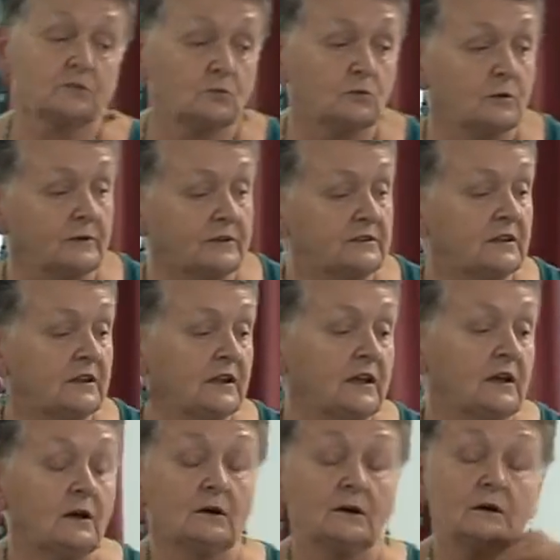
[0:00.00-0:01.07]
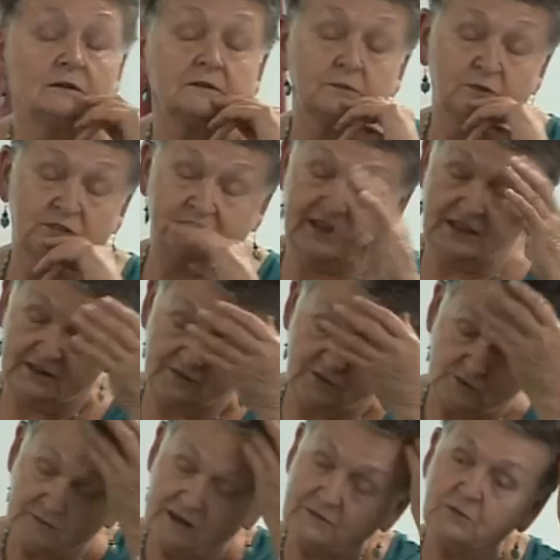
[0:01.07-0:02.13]
if you're a woman. Oh, you can
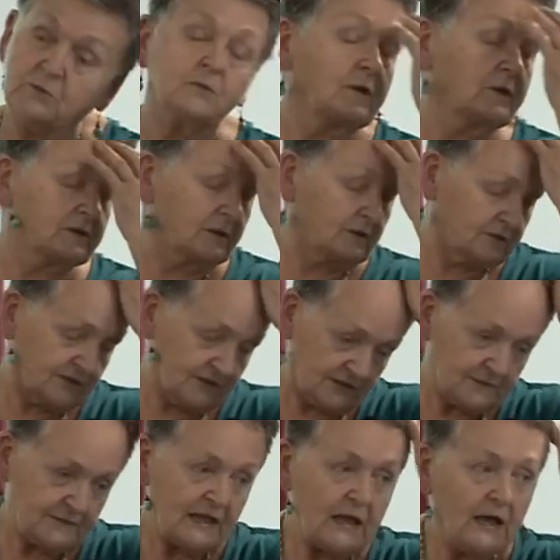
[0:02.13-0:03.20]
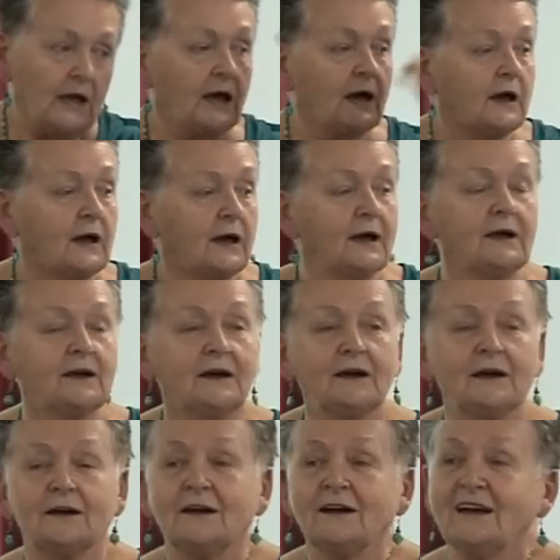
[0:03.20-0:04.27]
if you're a man, but we won't go into that.
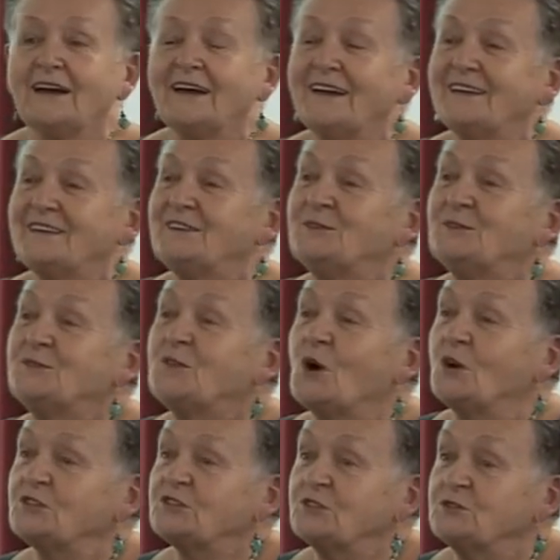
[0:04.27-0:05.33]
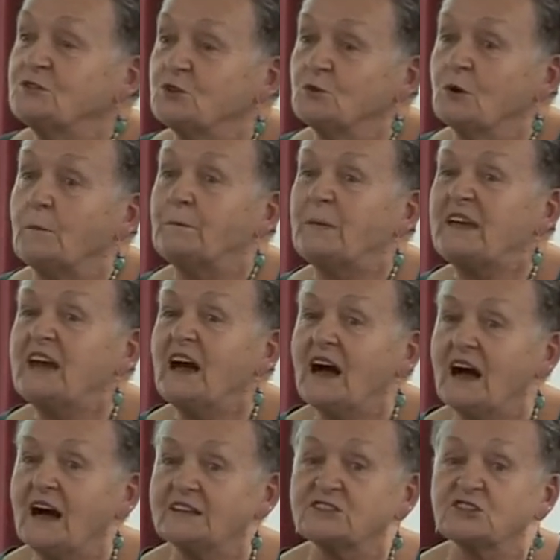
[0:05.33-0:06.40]
Uh, you've got to do a big,
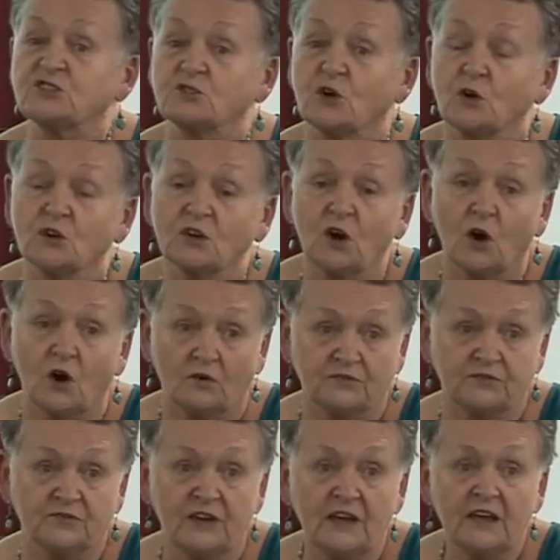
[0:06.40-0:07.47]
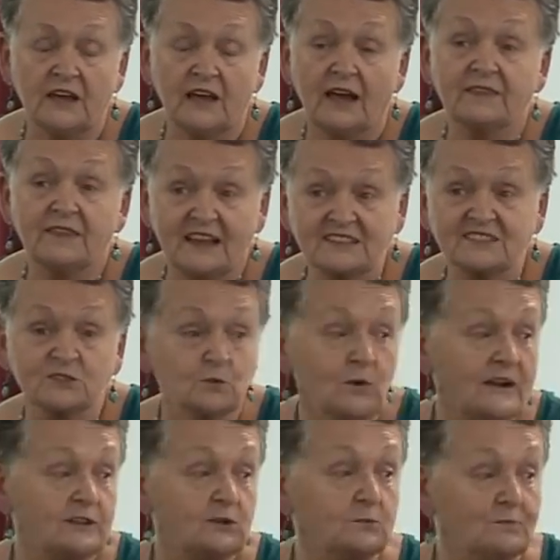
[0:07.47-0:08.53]
hard, strong cough. And that's the
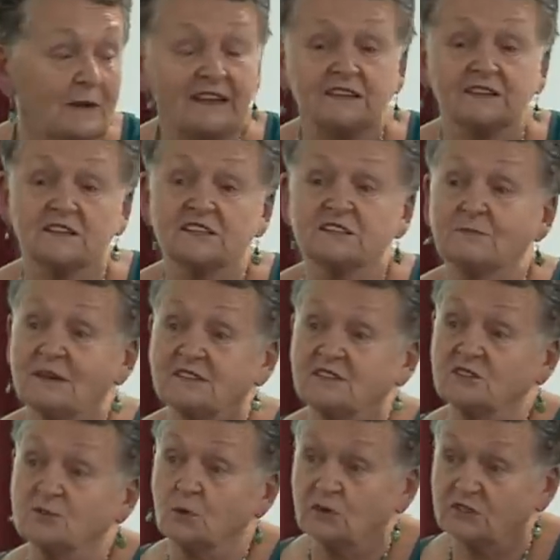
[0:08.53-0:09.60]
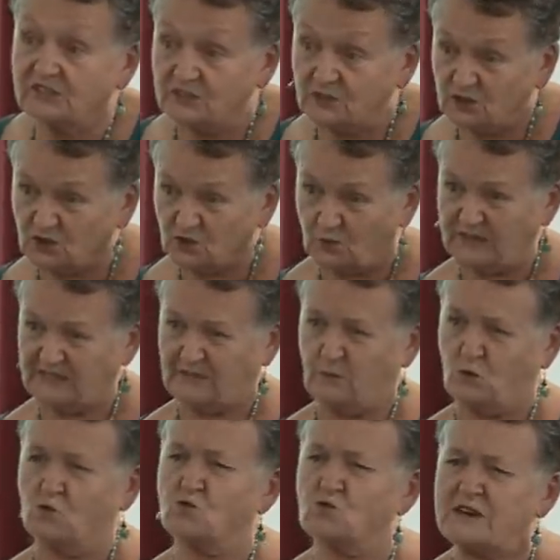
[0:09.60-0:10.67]
way you make these muscles work. So you squeeze
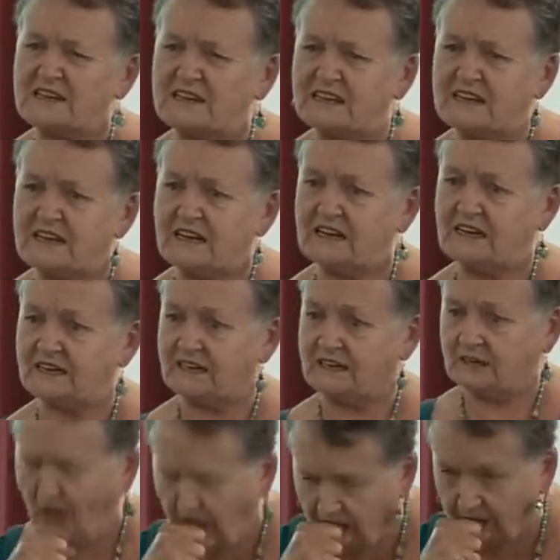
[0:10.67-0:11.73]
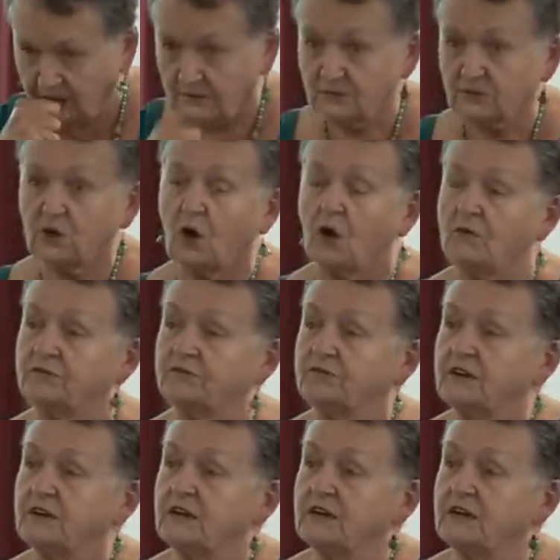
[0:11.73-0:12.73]
up really hard and cough.